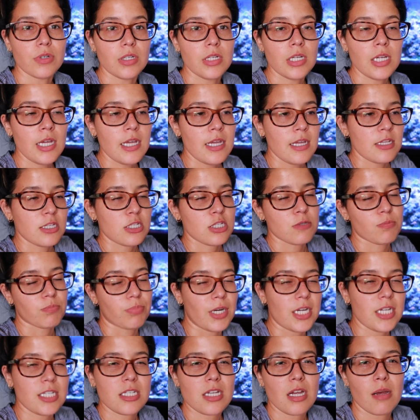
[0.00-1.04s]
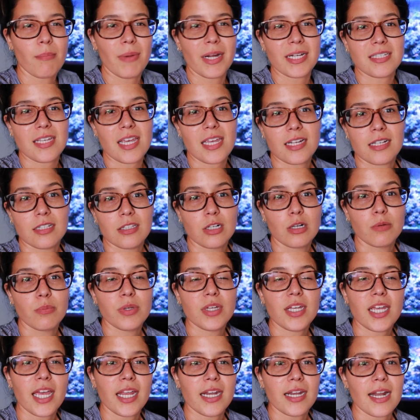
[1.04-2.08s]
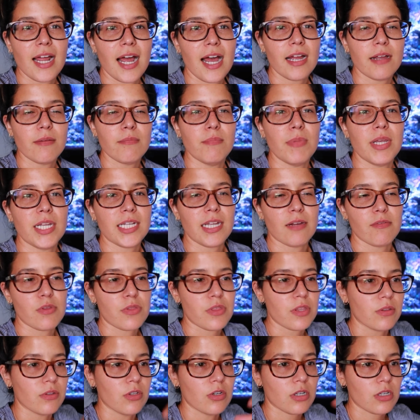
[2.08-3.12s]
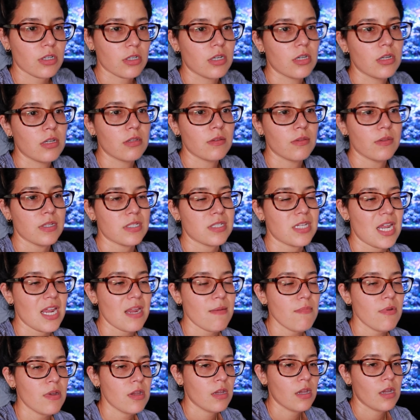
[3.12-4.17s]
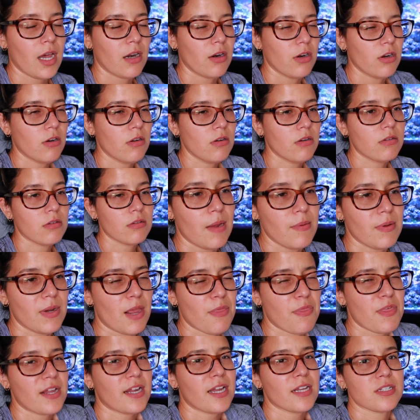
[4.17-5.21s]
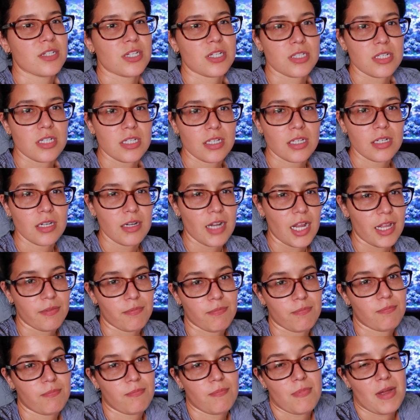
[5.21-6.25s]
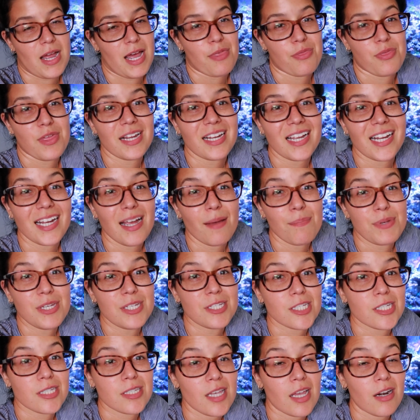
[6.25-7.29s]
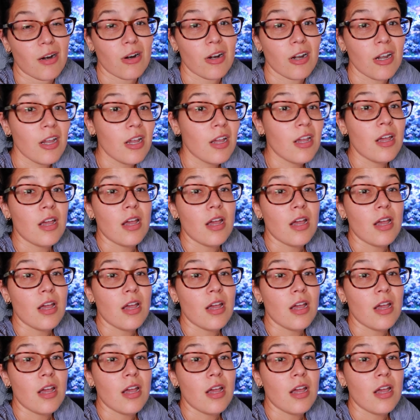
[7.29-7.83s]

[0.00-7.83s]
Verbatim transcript: would spice up my tank a little bit and not make everything look the same. I don't know. I mean, I think I succeeded. I I think I got pieces that are